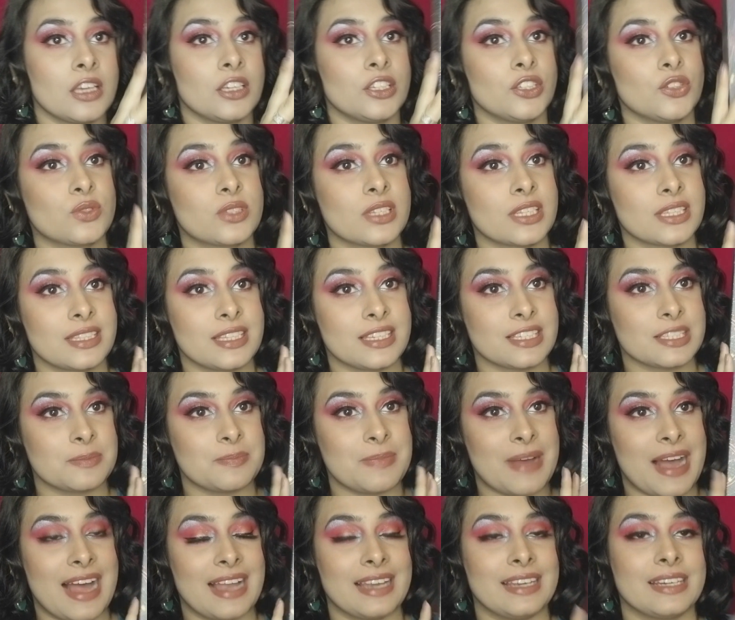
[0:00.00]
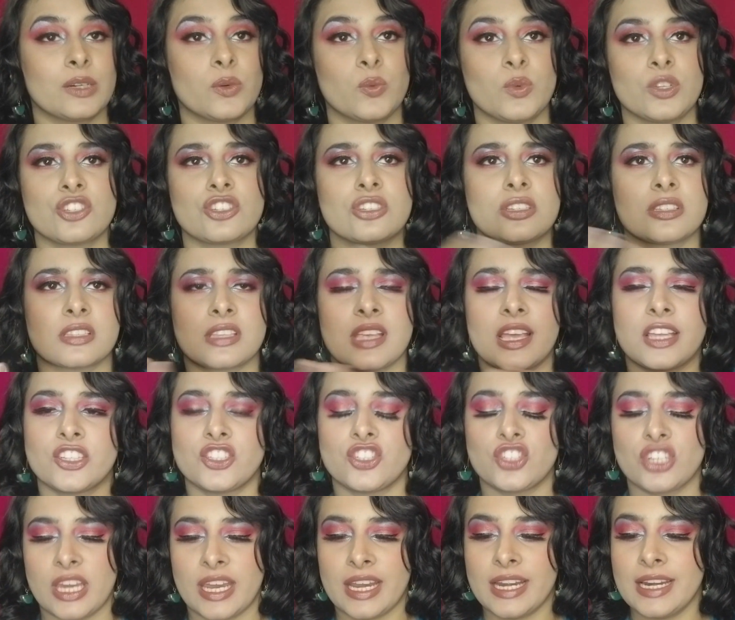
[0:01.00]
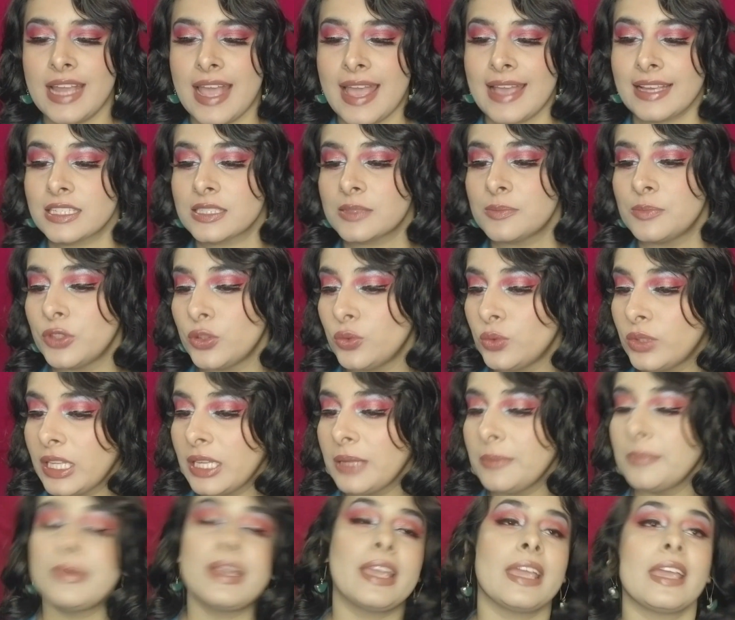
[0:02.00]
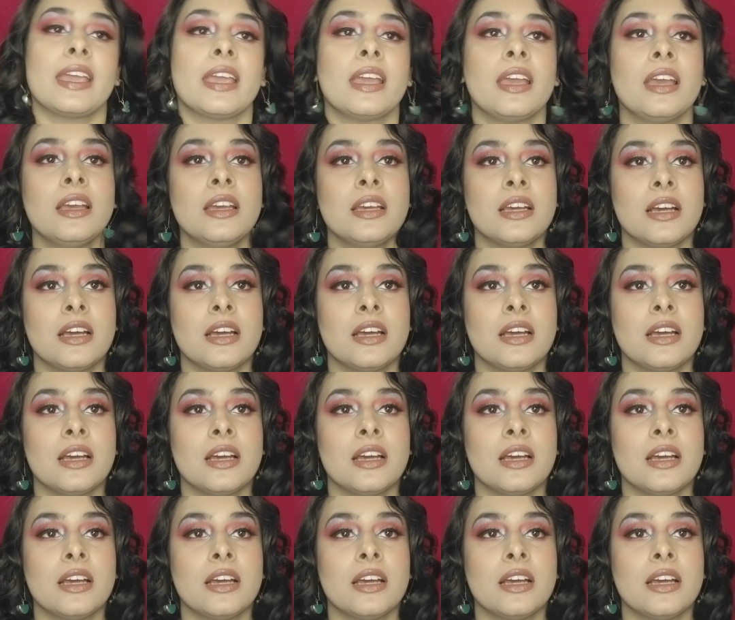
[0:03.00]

using this palette, which is Jade x Beauty Bay